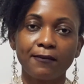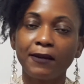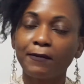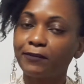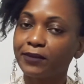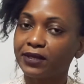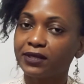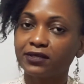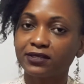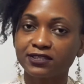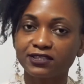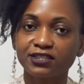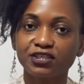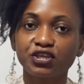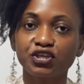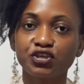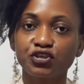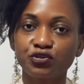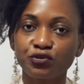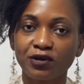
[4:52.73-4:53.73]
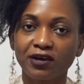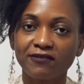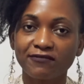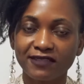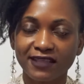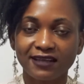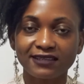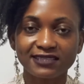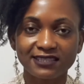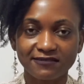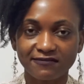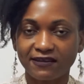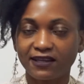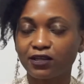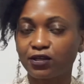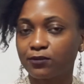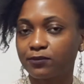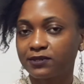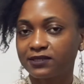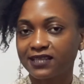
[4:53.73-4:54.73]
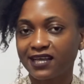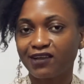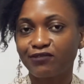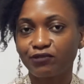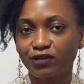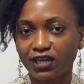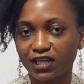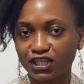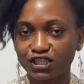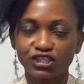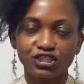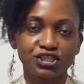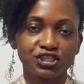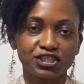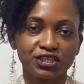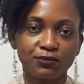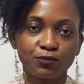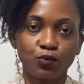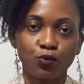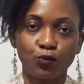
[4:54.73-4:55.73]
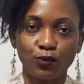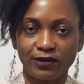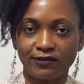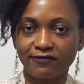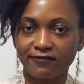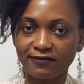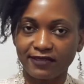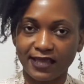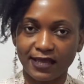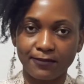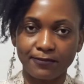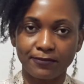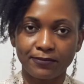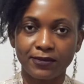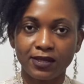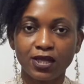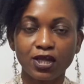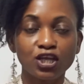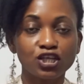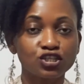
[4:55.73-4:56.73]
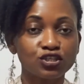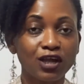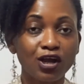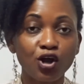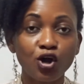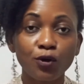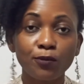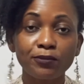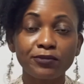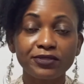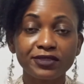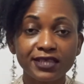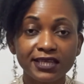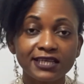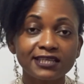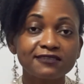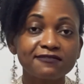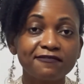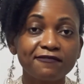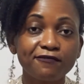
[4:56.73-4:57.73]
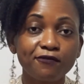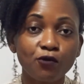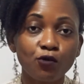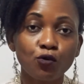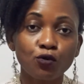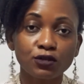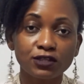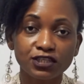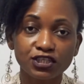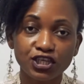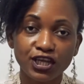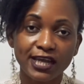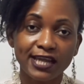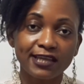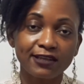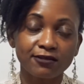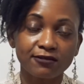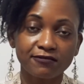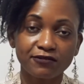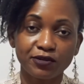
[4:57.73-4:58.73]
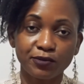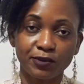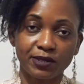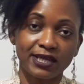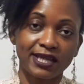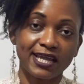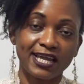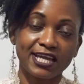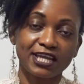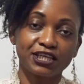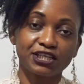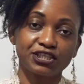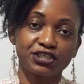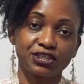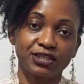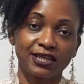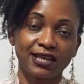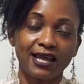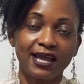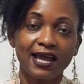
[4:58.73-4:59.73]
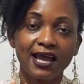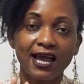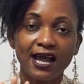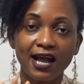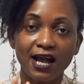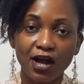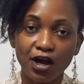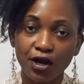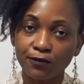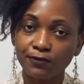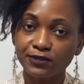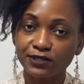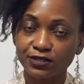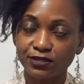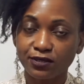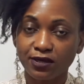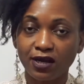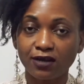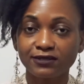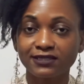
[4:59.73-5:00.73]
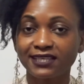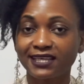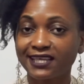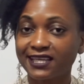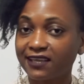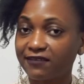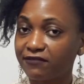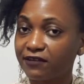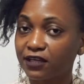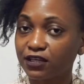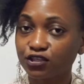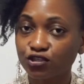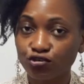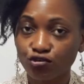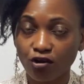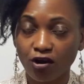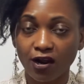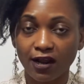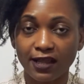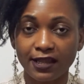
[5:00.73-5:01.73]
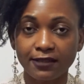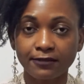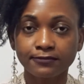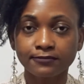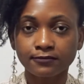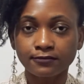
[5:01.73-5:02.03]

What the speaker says: because you have now developed that relationship with them. So I hope these 4 chain of communication helps you, I would say give it a try.